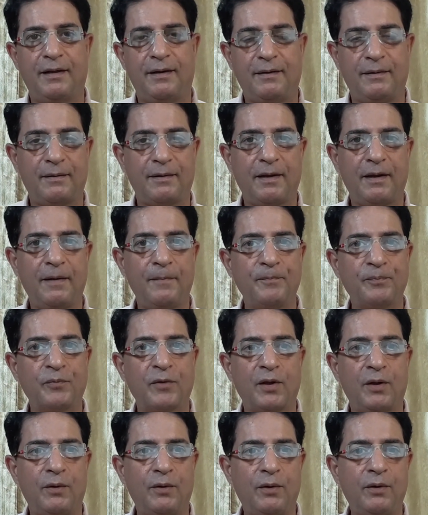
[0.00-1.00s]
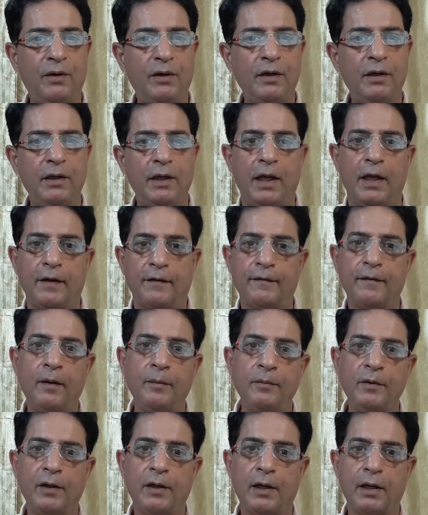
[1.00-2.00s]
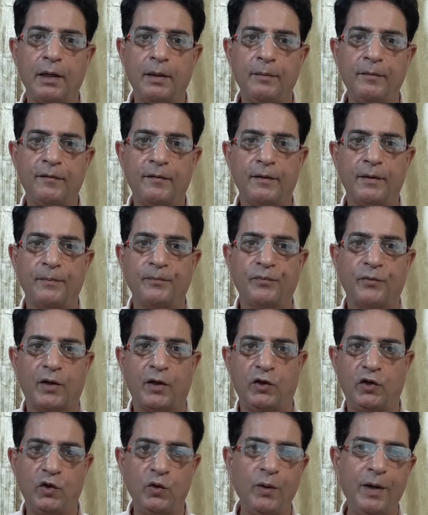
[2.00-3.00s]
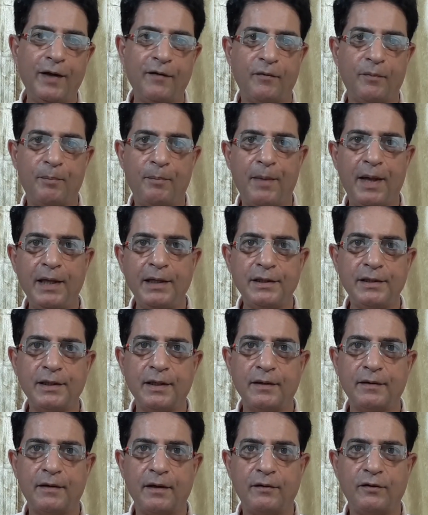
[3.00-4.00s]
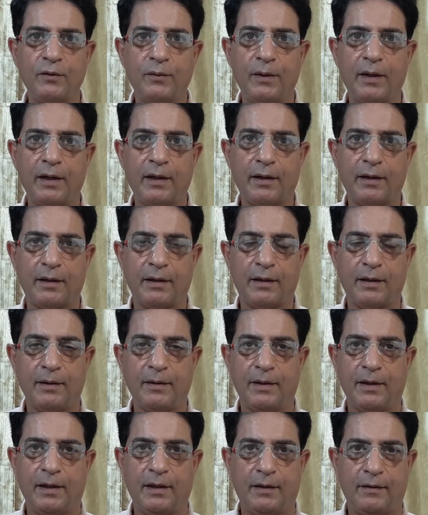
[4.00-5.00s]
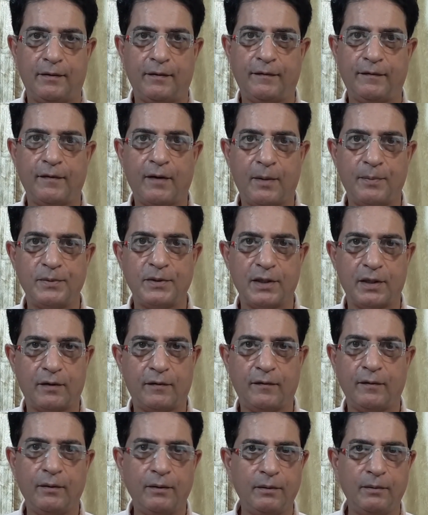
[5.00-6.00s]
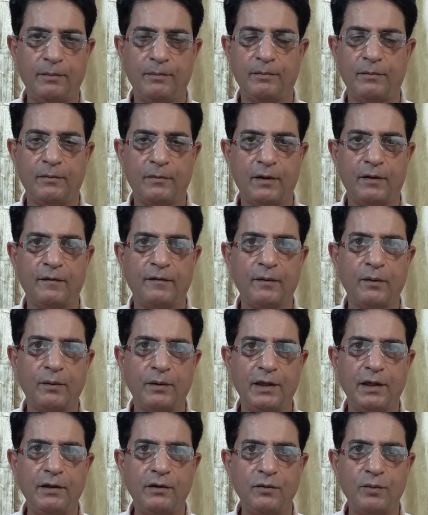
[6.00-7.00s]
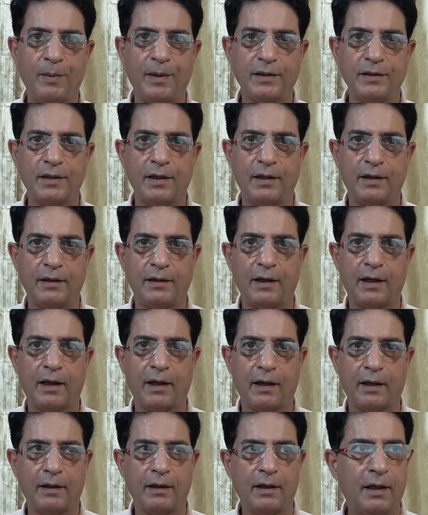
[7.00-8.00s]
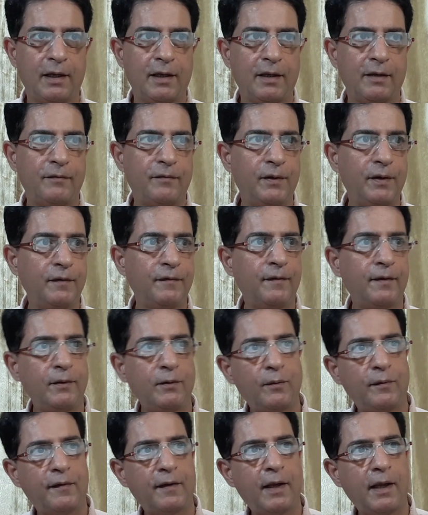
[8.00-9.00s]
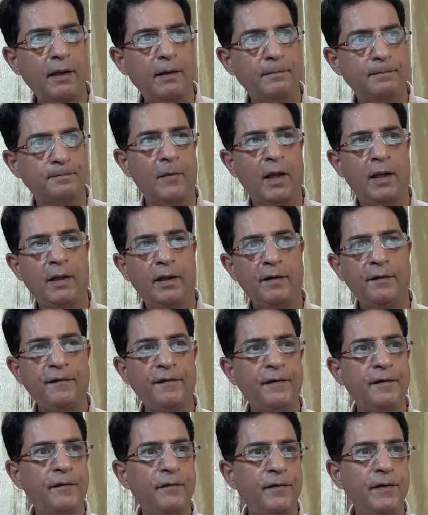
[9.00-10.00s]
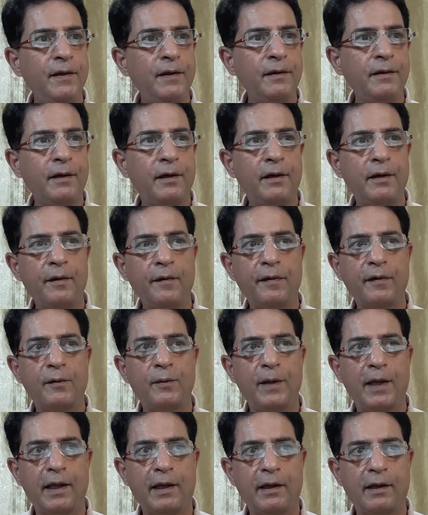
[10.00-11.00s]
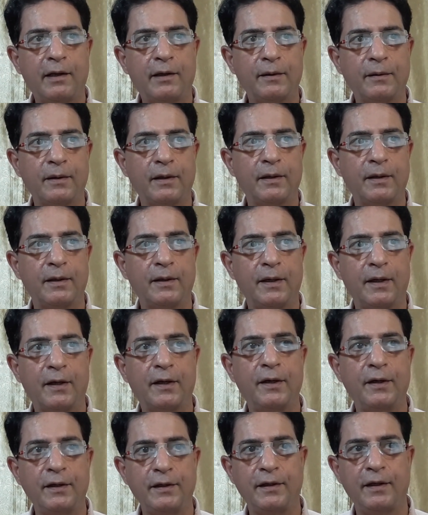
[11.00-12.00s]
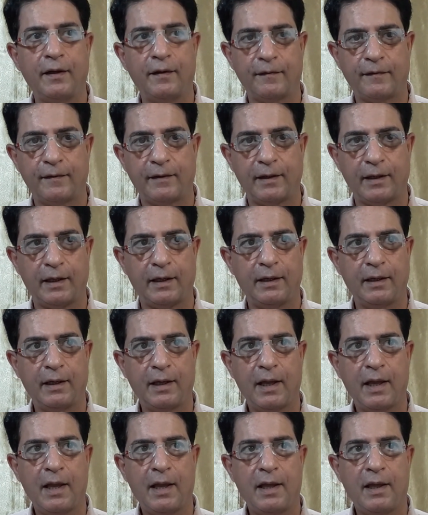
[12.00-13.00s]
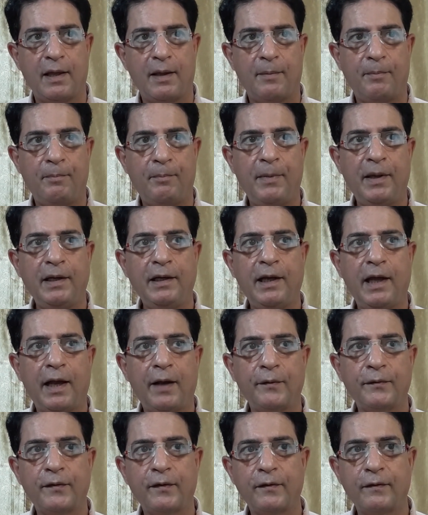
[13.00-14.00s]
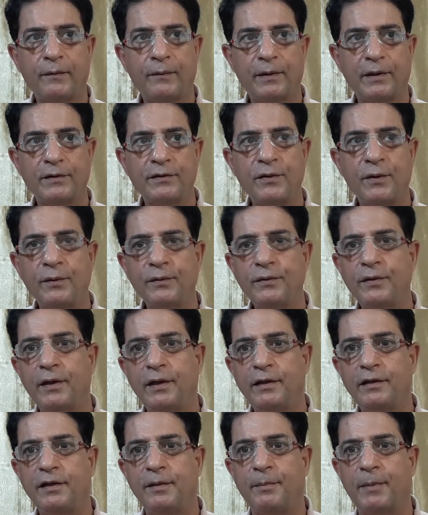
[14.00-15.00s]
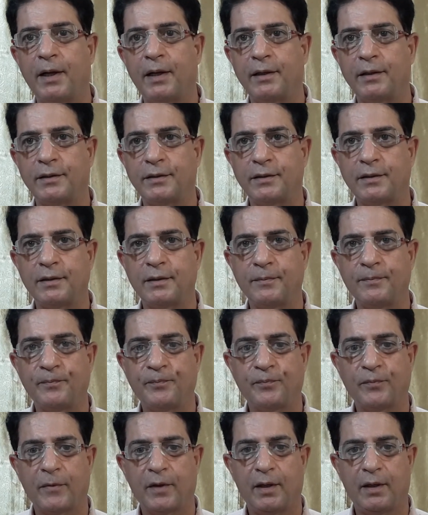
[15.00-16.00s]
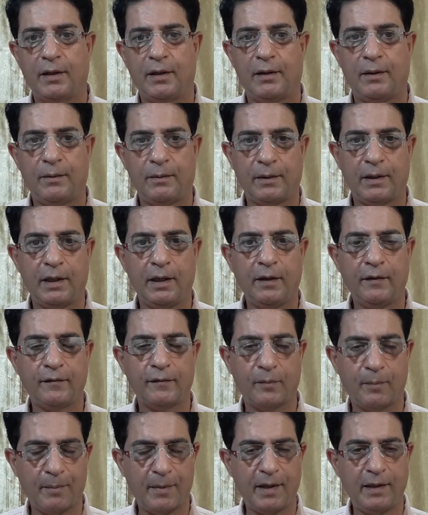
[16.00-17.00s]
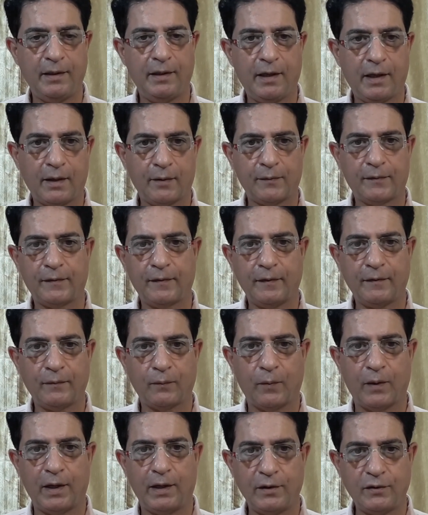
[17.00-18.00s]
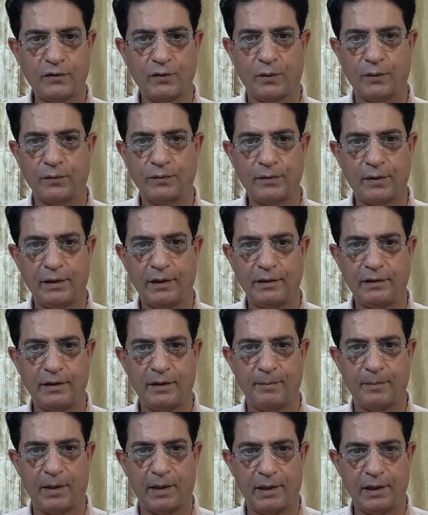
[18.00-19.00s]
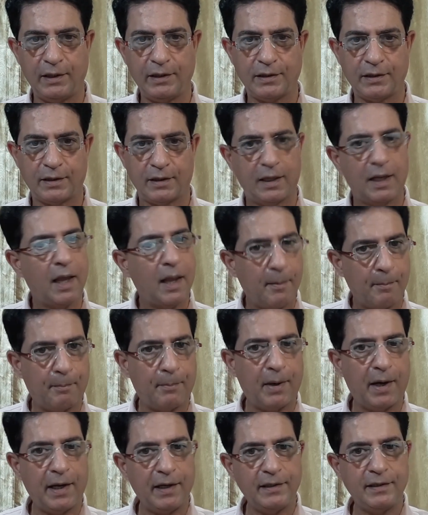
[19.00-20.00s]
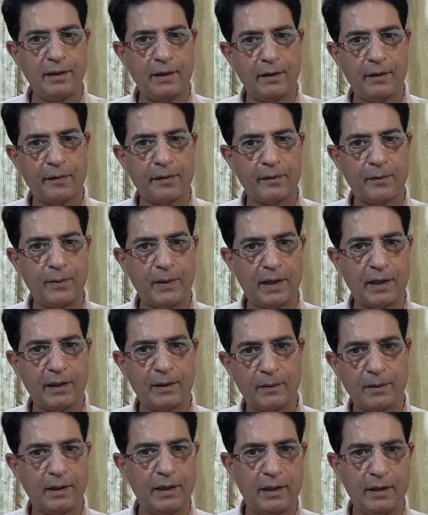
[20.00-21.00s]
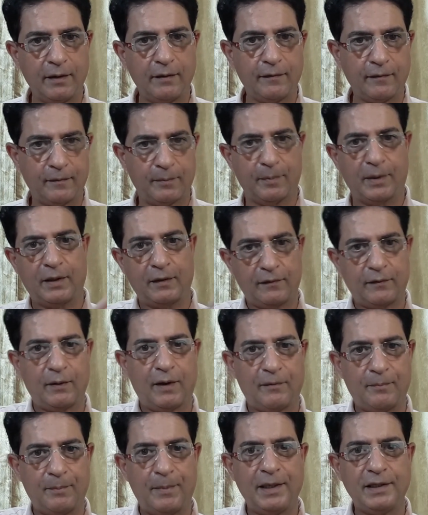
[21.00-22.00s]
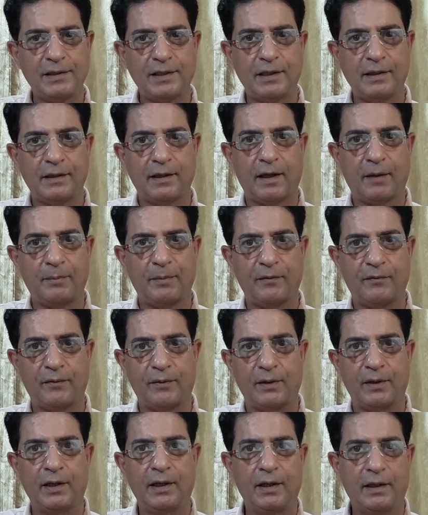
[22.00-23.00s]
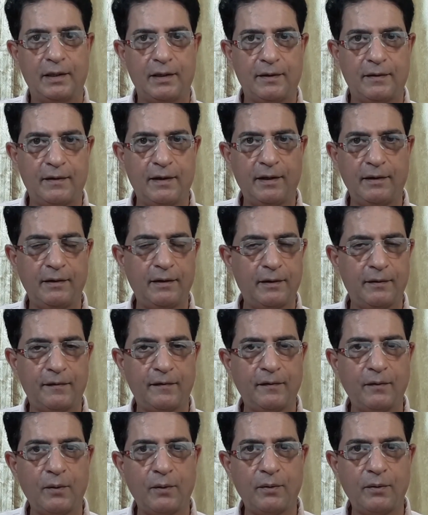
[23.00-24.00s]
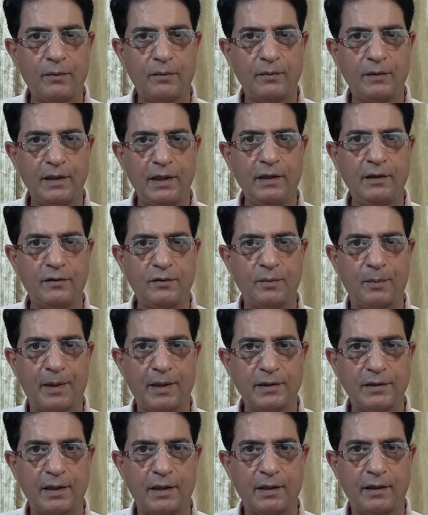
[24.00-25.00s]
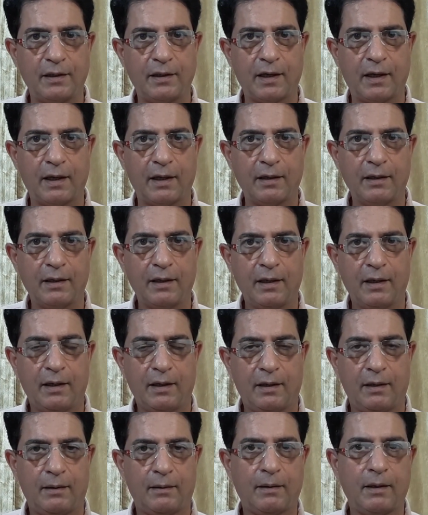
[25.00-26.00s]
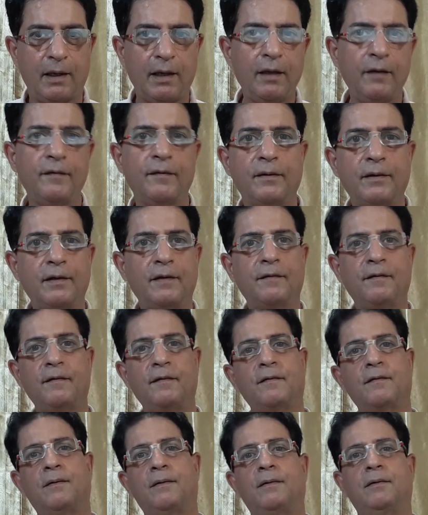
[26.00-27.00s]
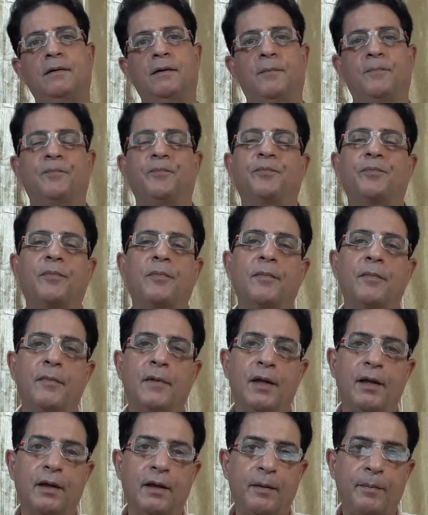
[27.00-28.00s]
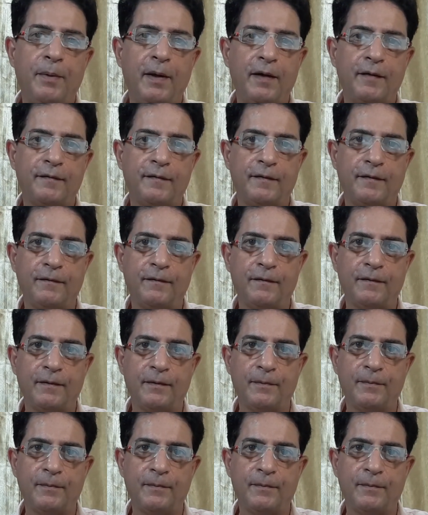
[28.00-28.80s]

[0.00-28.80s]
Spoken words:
Okay, or sometimes you have mentioned the doer, the subject, so there's no need to mention it again. For instance, you say, a severe earthquake occurred yesterday. Many houses were totally demolished. Okay, so many houses were totally demolished by the earthquake. Okay, so because you have mentioned that before, then there is no need to mention it again. Okay, so this is called passive.